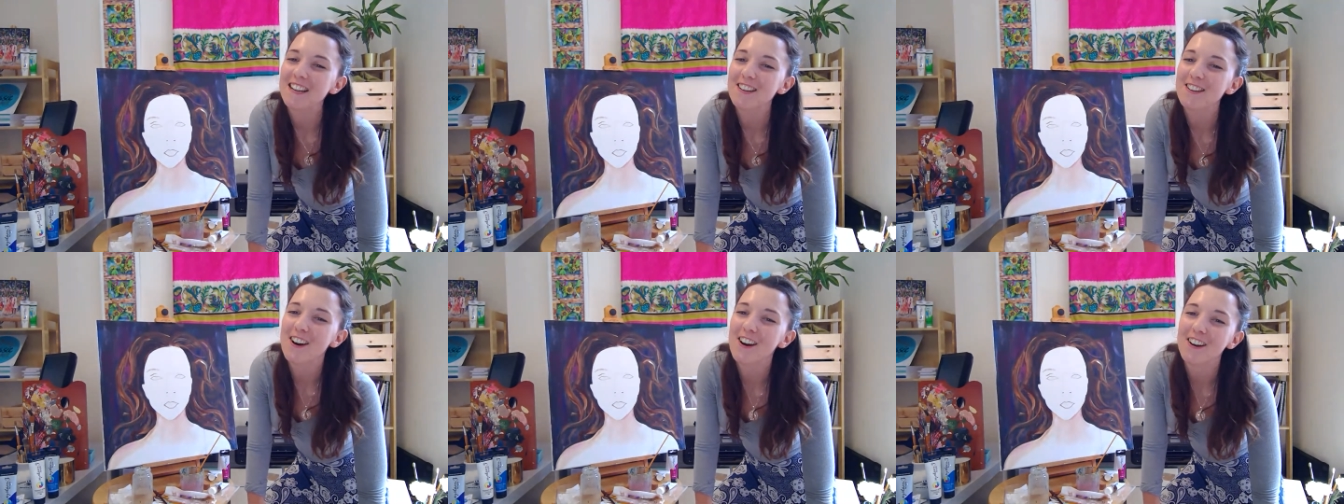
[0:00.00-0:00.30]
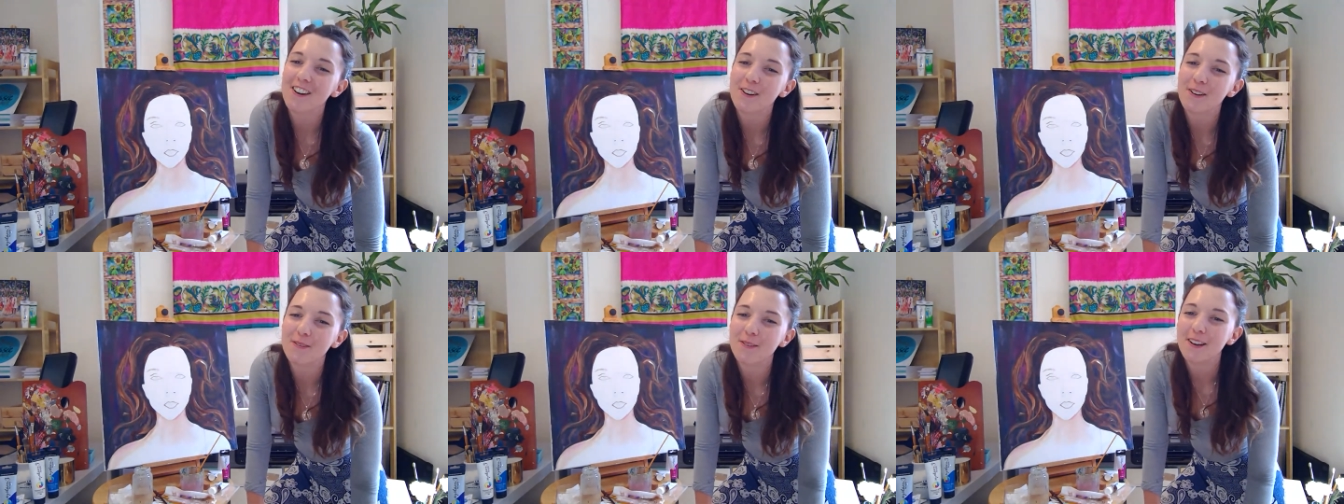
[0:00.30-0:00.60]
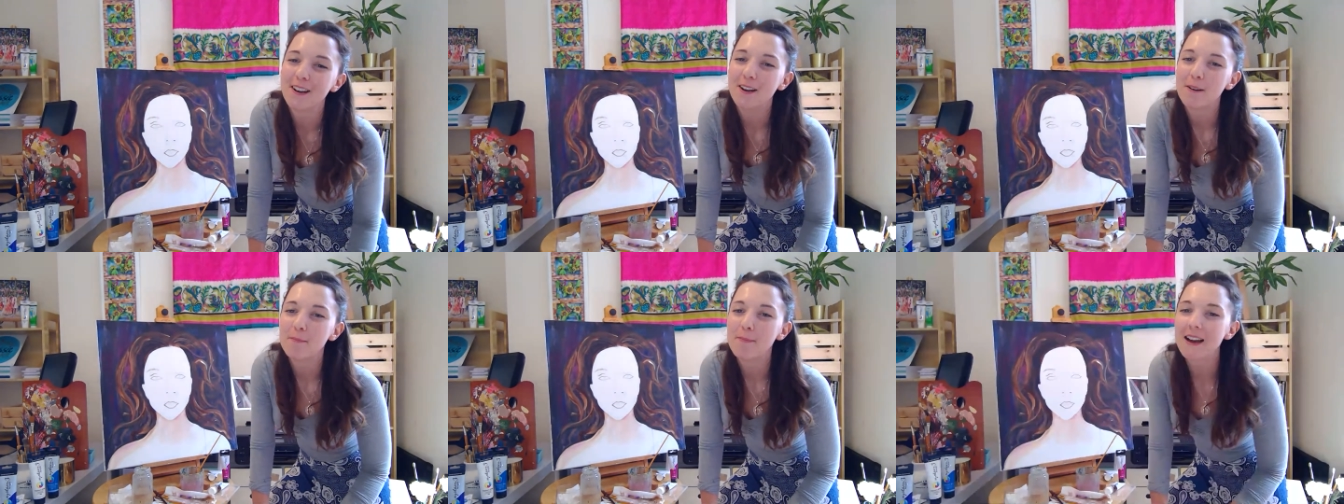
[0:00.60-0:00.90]
No,
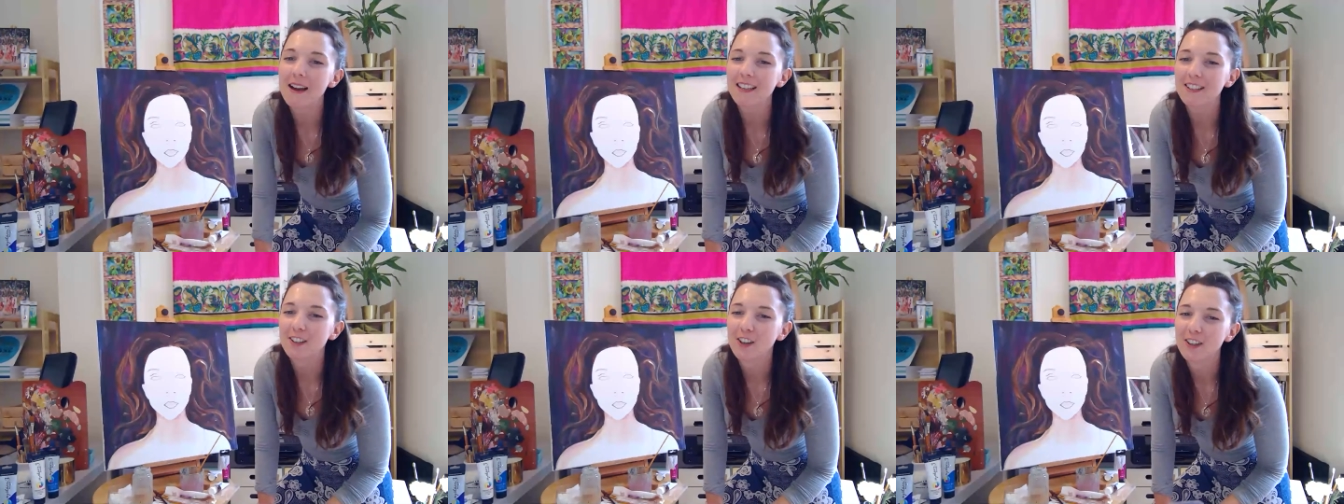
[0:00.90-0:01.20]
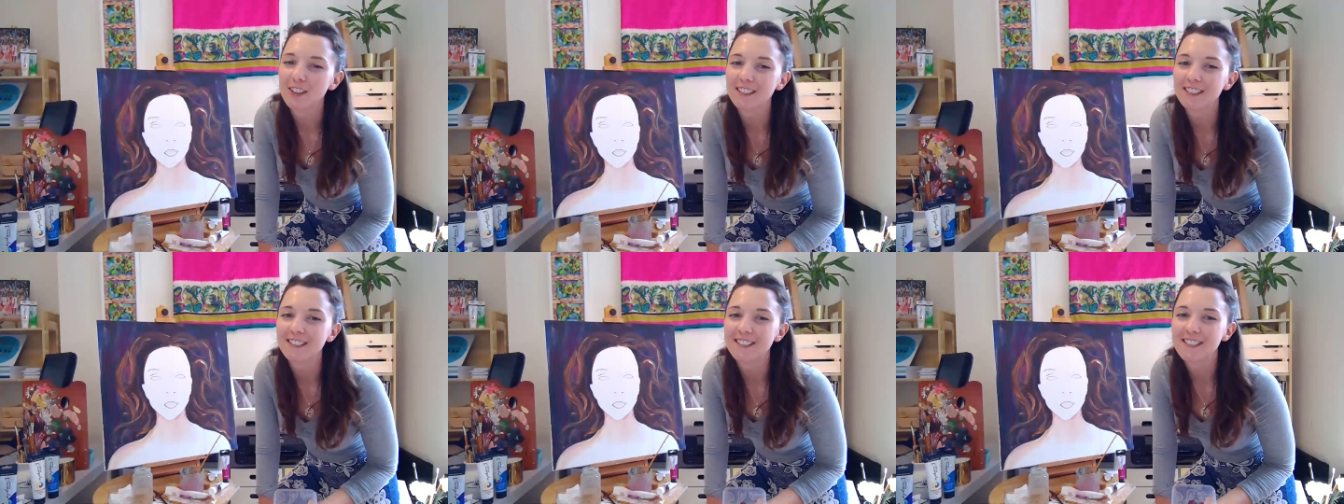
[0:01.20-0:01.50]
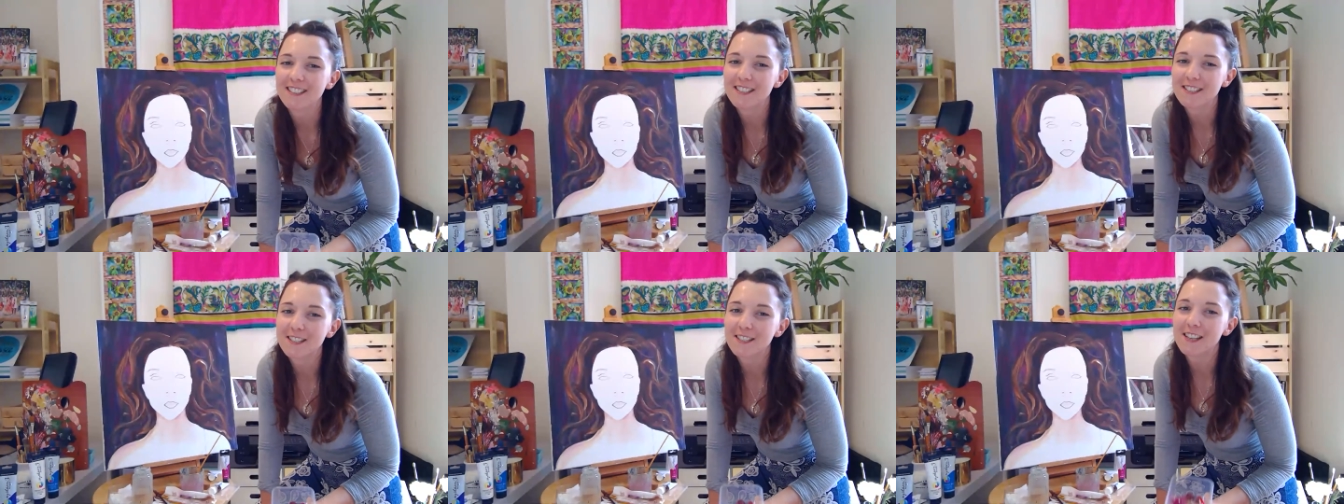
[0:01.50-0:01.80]
Megan Hollis
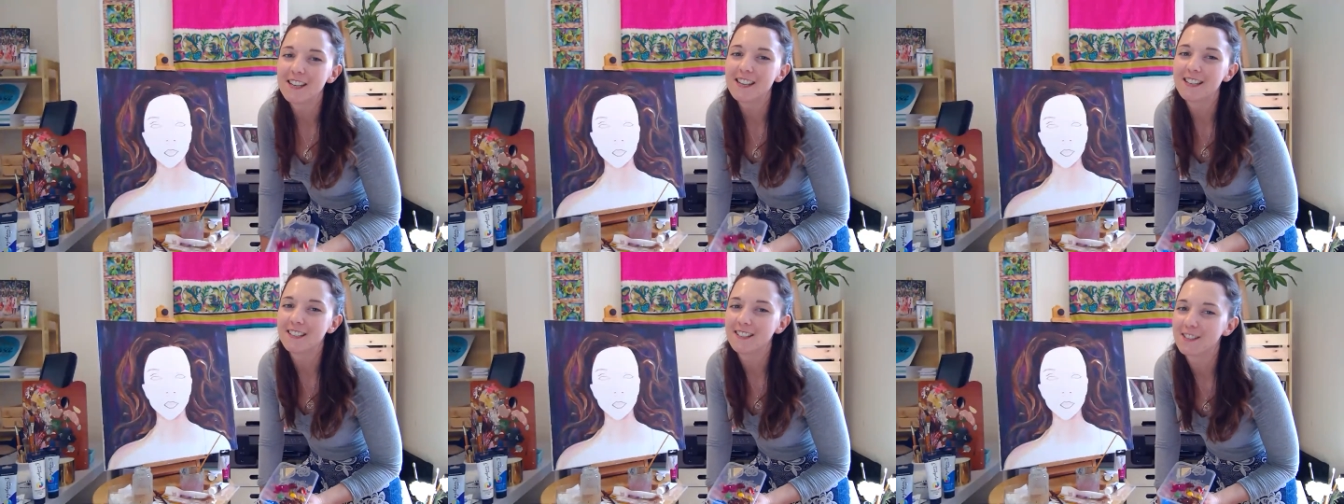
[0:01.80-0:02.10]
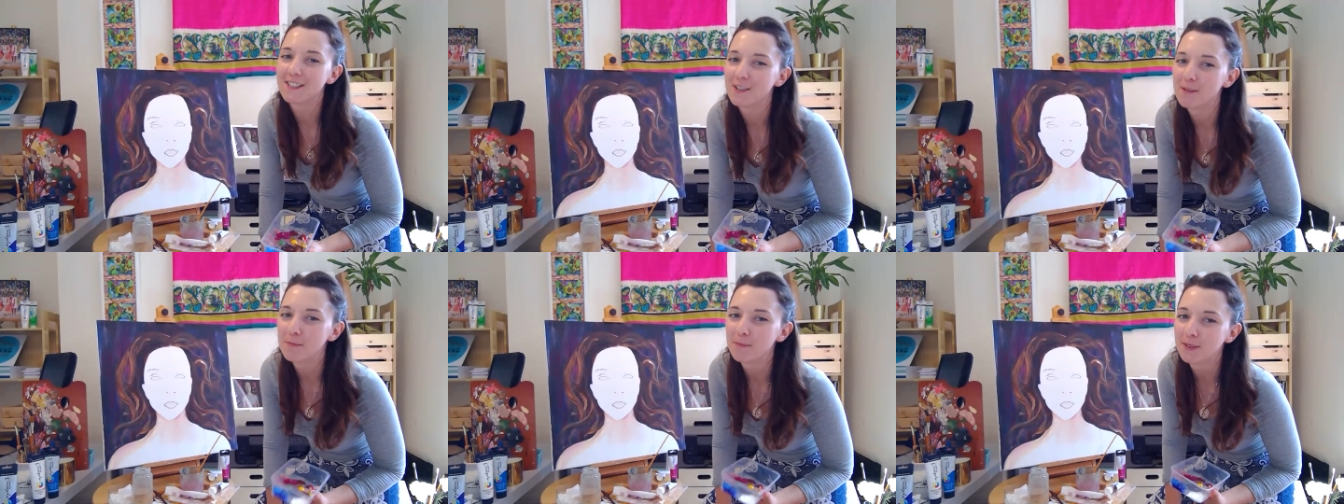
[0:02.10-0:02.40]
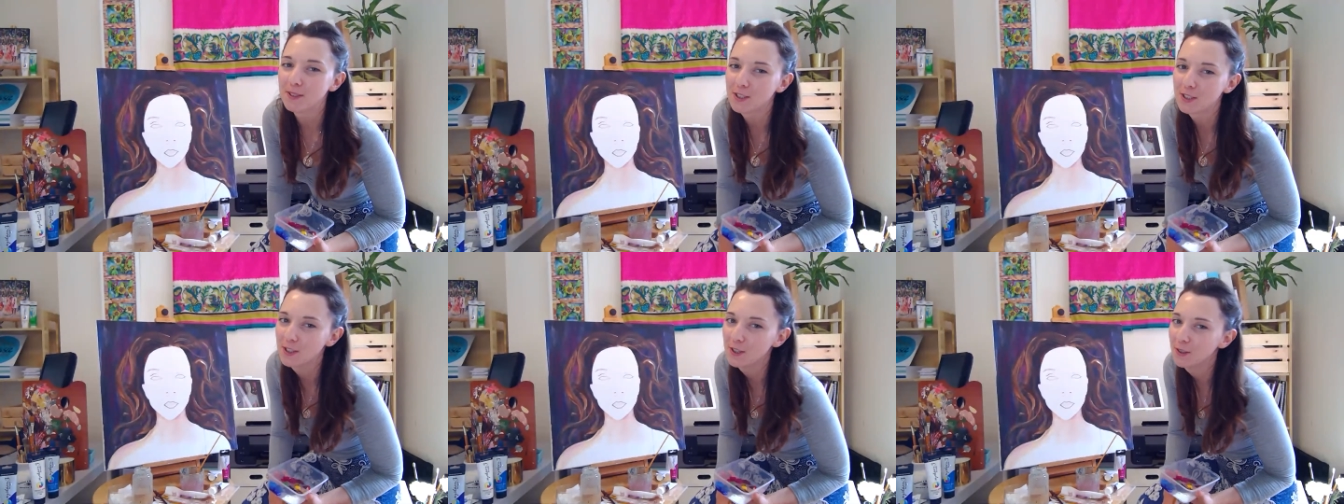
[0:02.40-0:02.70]
is number
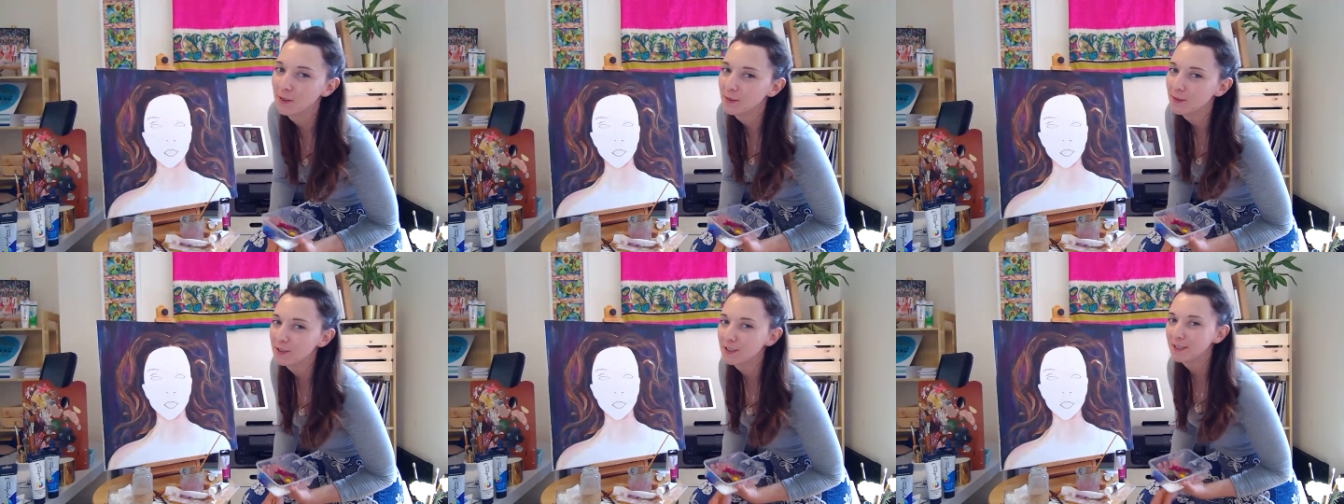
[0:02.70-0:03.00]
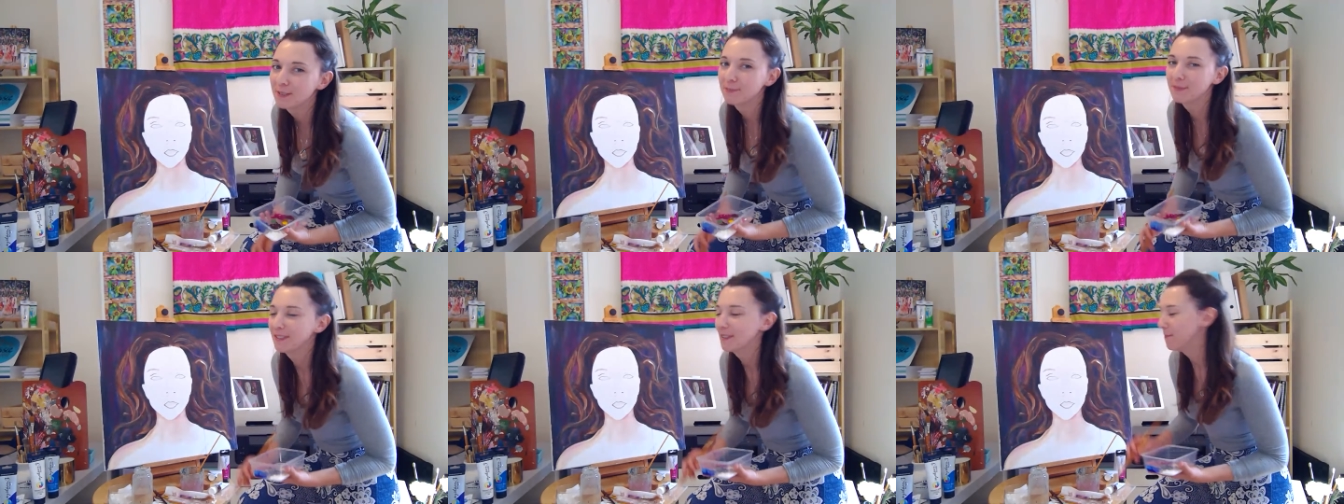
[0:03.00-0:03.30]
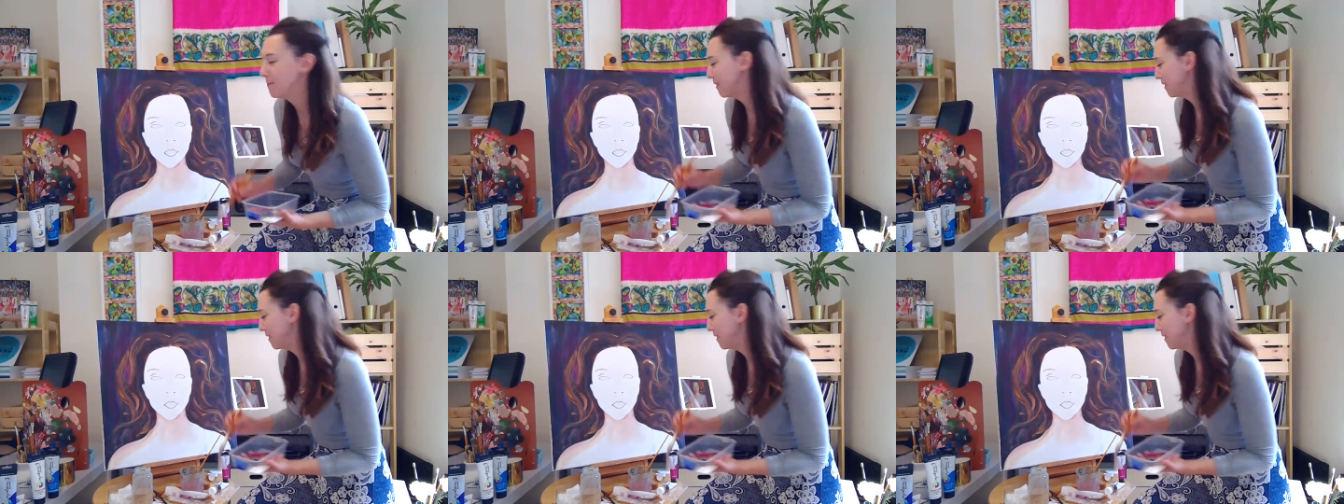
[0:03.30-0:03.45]
2. She can be number